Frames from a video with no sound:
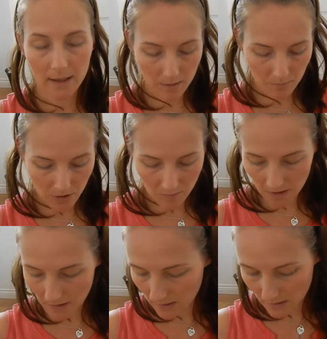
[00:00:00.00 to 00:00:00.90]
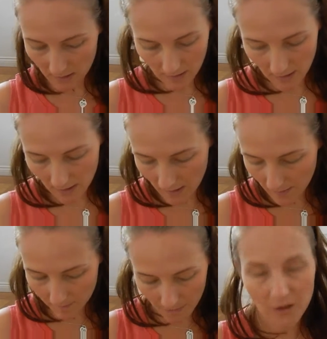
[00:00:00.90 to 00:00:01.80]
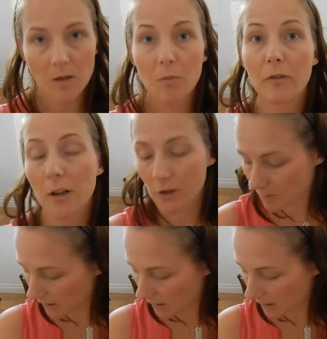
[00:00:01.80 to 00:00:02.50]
at the moment, actually before I do